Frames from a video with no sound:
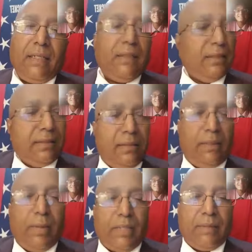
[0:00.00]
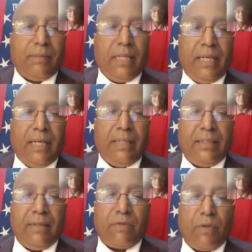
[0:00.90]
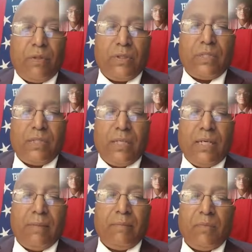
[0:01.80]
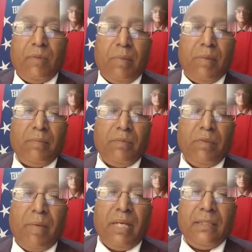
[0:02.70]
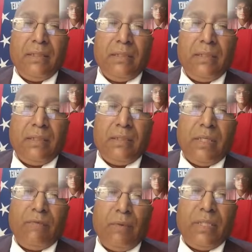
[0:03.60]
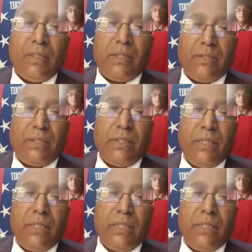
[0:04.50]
you're welcome. And of course, reminder to everyone that Harsh